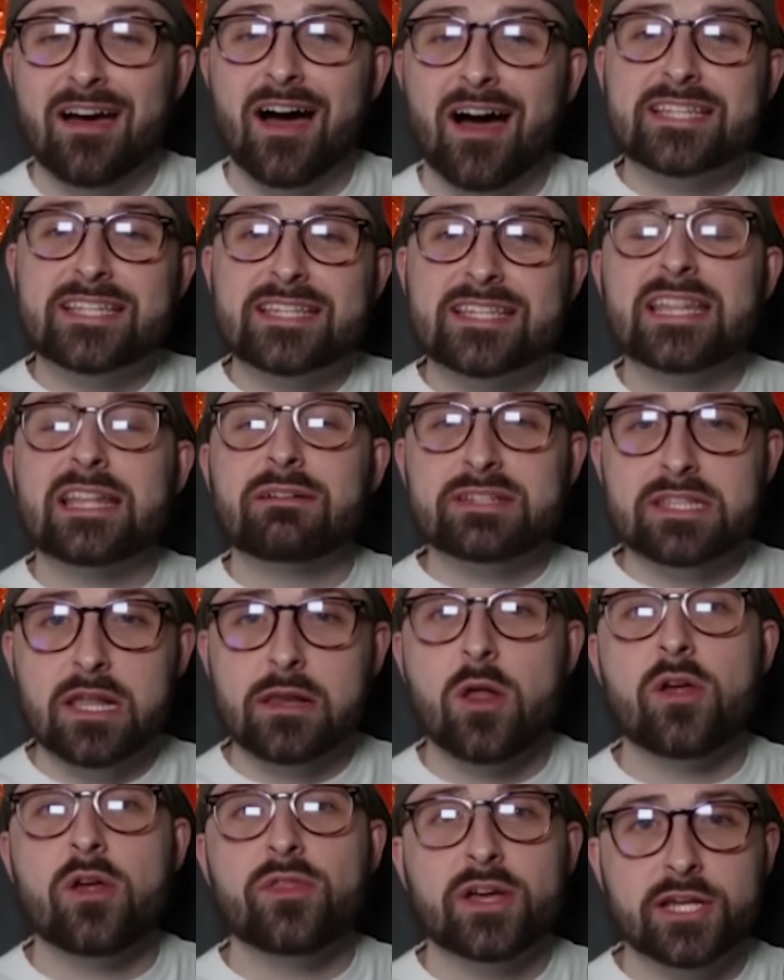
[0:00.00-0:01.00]
I just think there is a
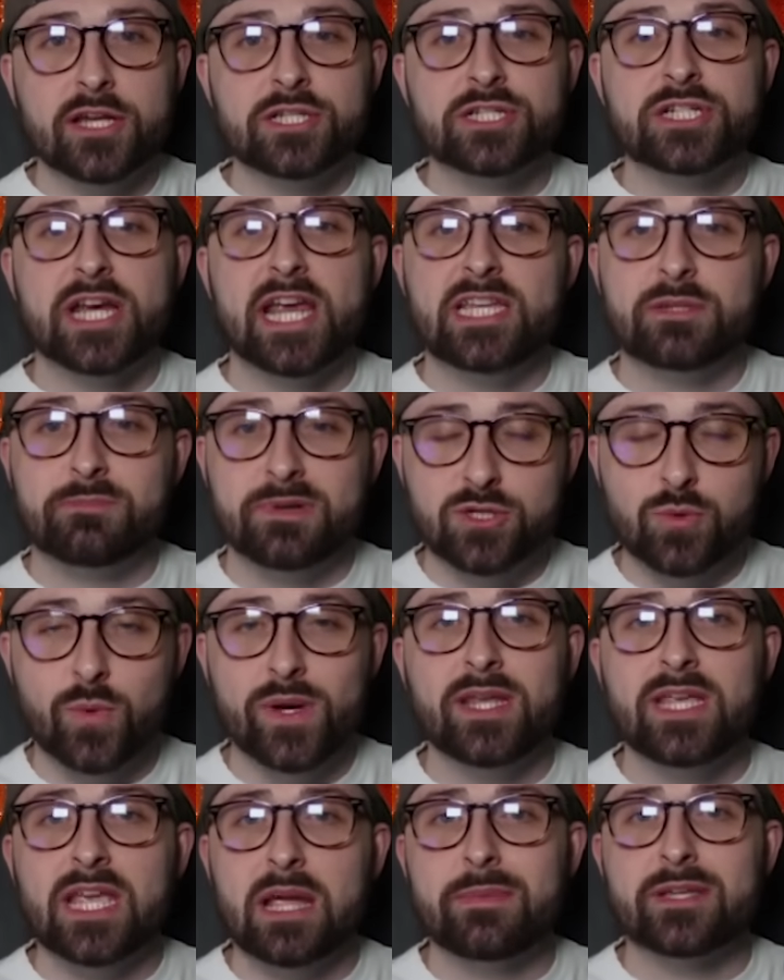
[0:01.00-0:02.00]
lot that can change
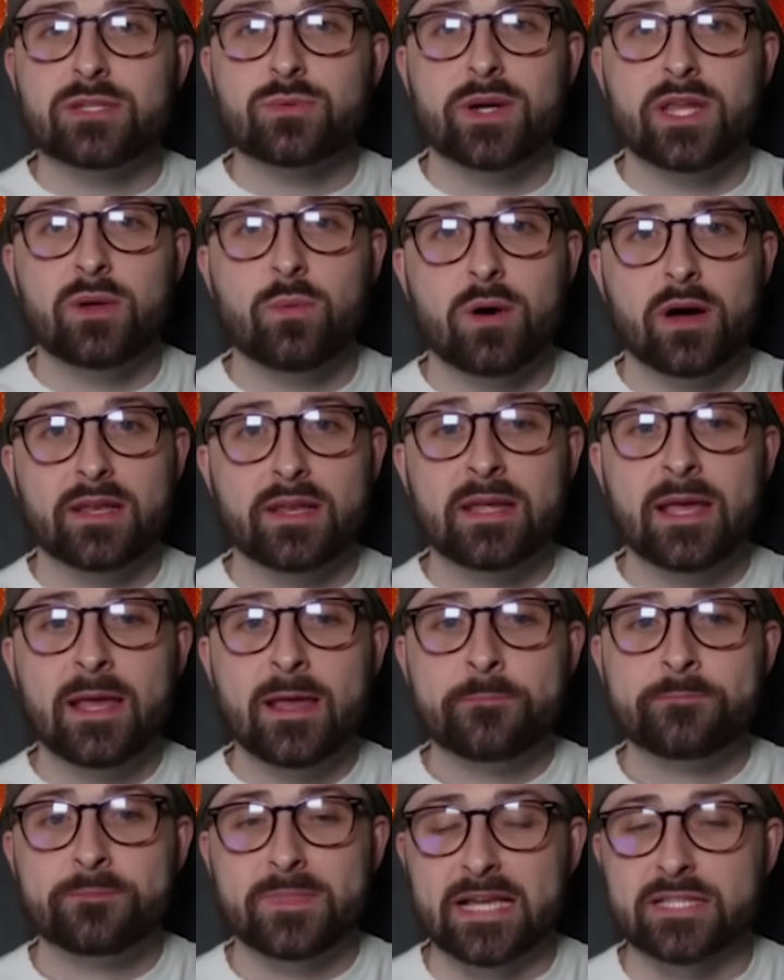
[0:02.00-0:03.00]
between Game Week 21
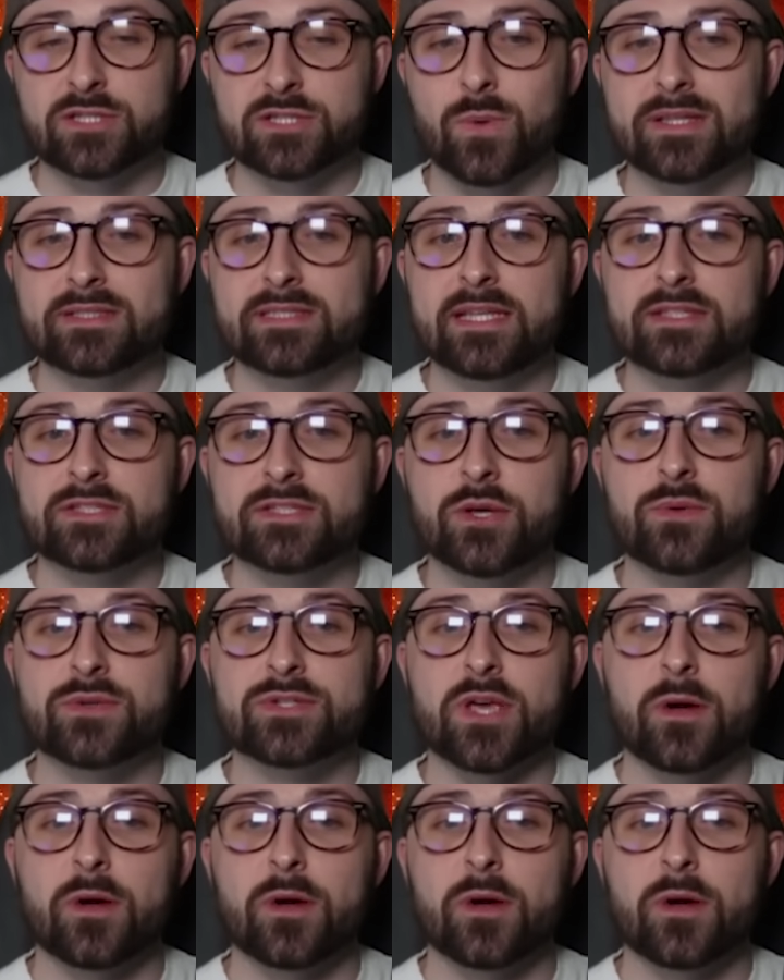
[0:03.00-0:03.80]
and 22.